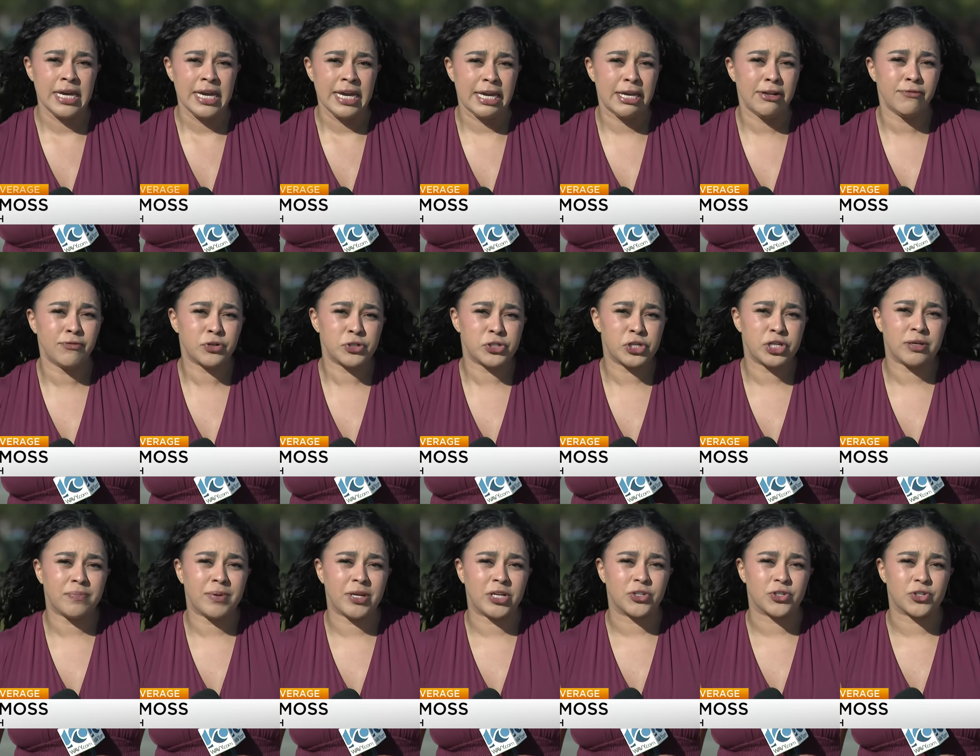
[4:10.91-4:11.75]
In
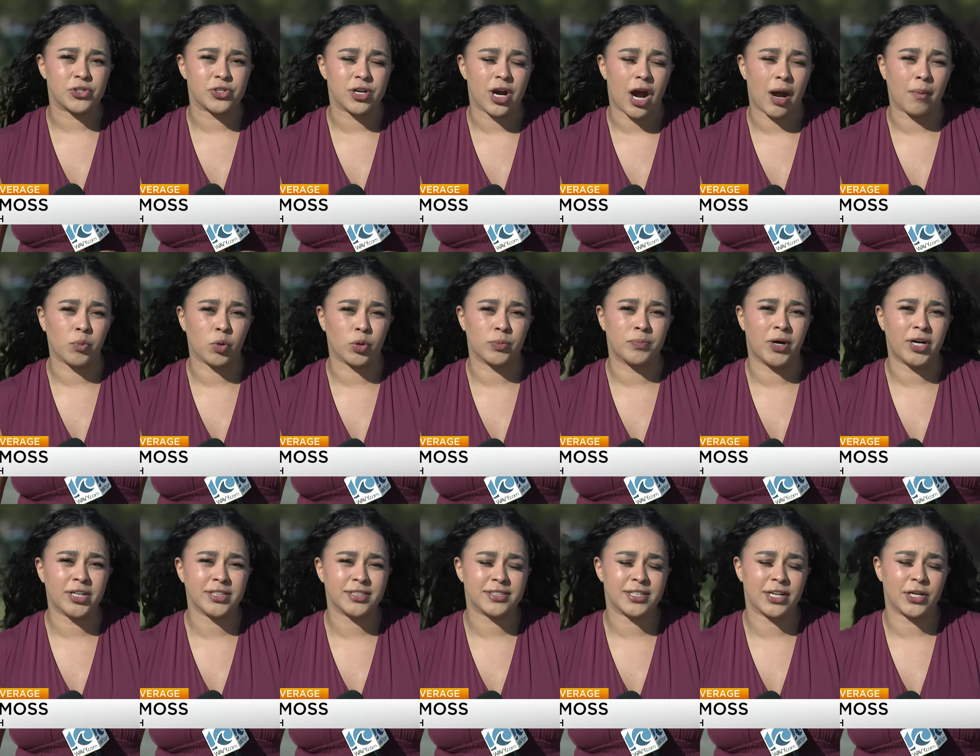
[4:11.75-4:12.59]
Virginia Beach, I'm Lauren
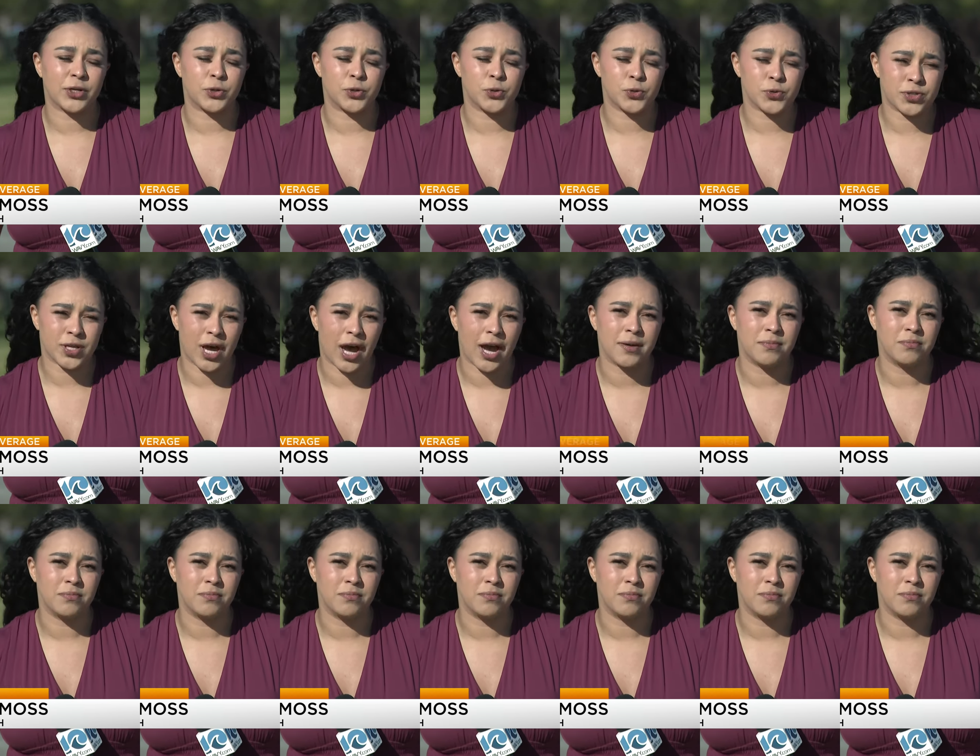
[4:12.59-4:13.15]
Moss, 10 on your side.